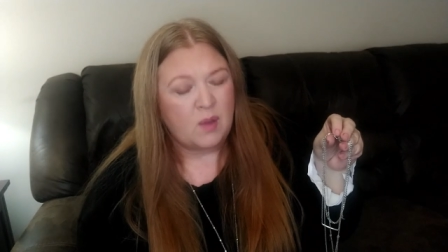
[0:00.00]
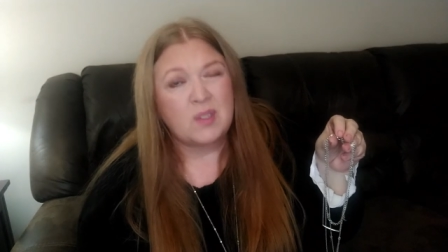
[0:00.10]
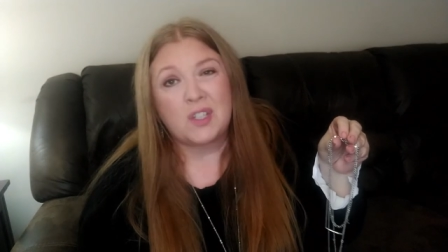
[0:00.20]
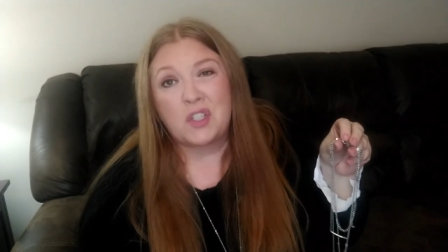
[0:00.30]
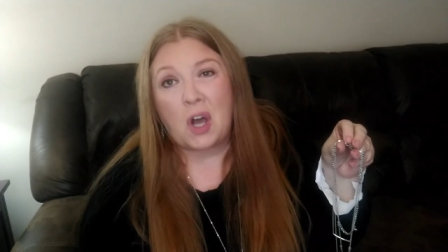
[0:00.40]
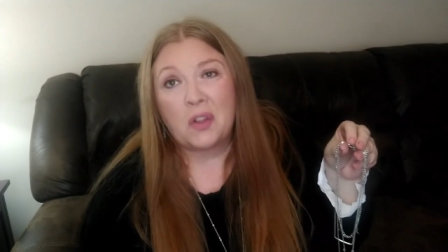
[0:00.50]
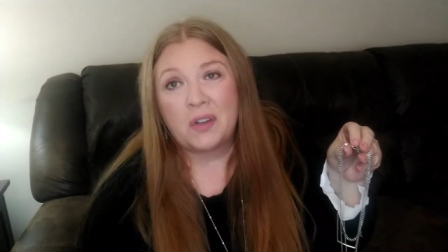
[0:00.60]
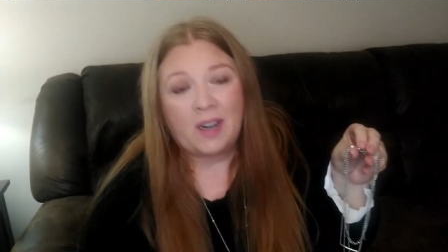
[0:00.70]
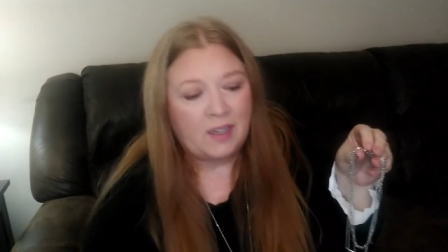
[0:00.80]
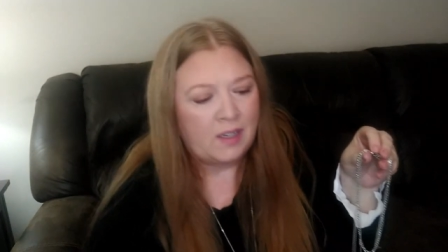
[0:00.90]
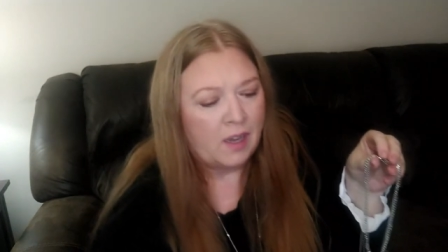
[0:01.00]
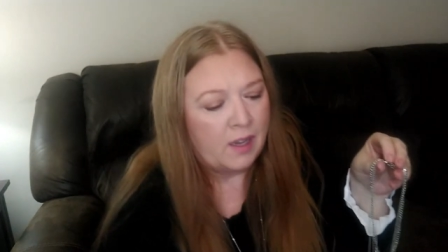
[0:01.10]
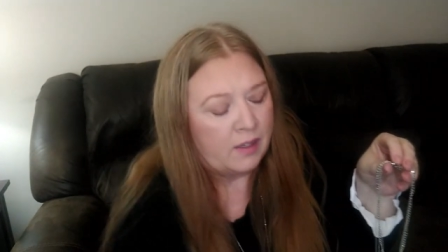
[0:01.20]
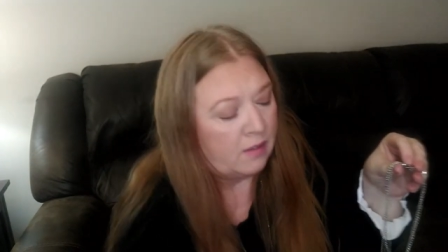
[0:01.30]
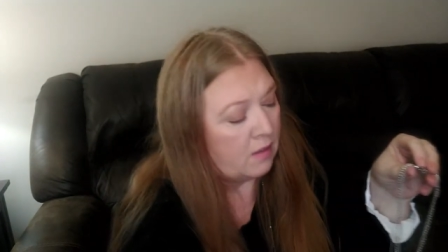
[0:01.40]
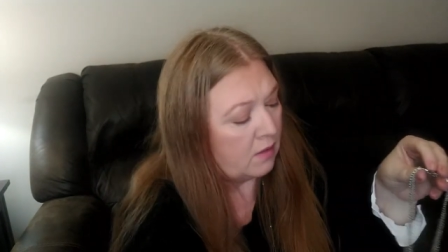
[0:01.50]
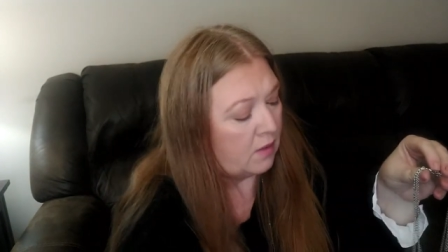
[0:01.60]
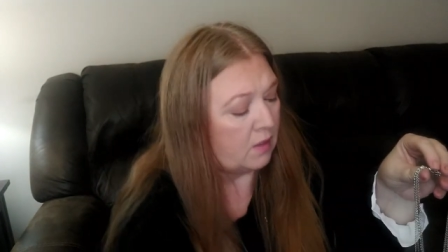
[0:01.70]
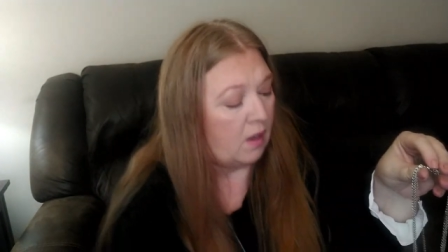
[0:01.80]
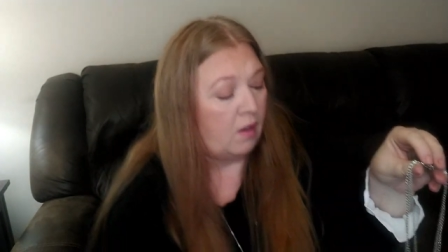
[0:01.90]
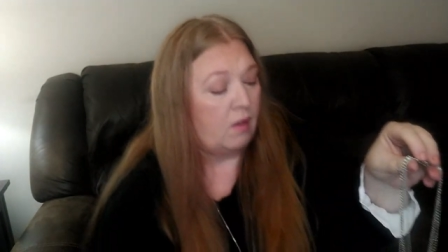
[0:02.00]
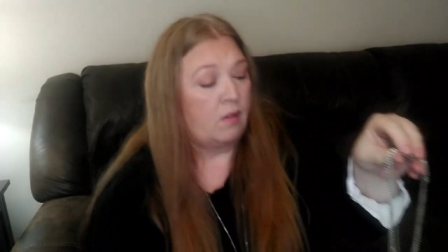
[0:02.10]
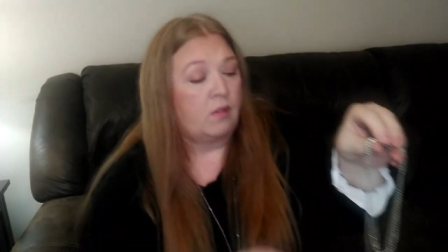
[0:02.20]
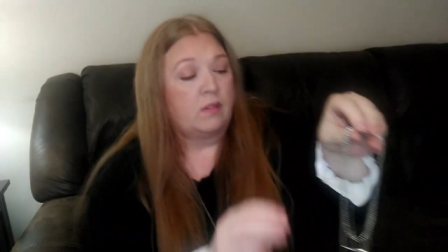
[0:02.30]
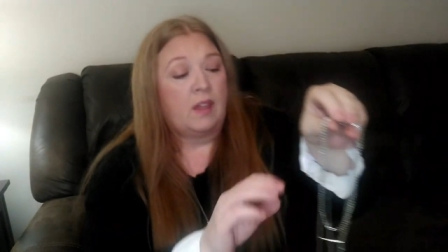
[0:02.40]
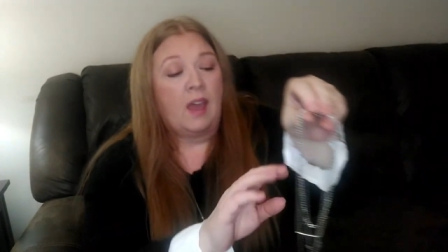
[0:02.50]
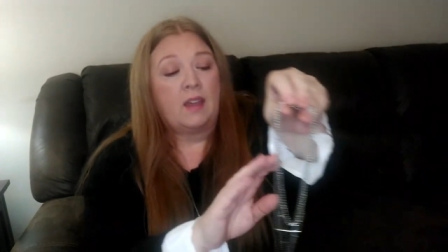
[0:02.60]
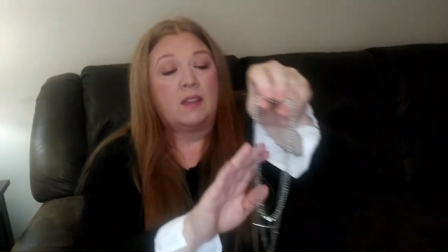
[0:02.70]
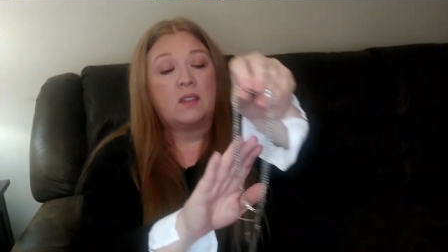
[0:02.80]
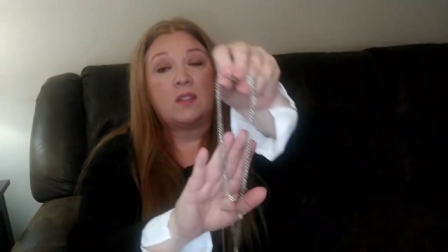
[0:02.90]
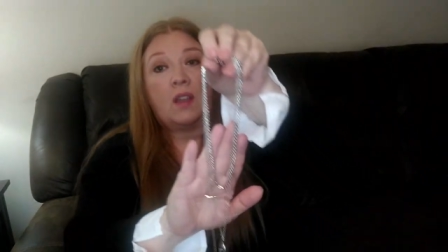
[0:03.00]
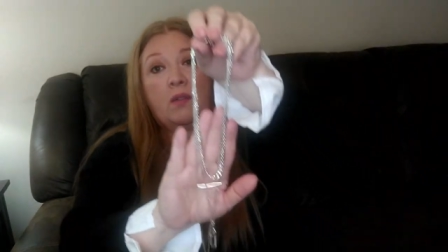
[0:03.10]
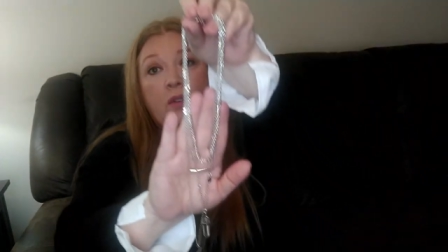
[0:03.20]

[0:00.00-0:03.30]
it was a dollar ninety nine. So that is a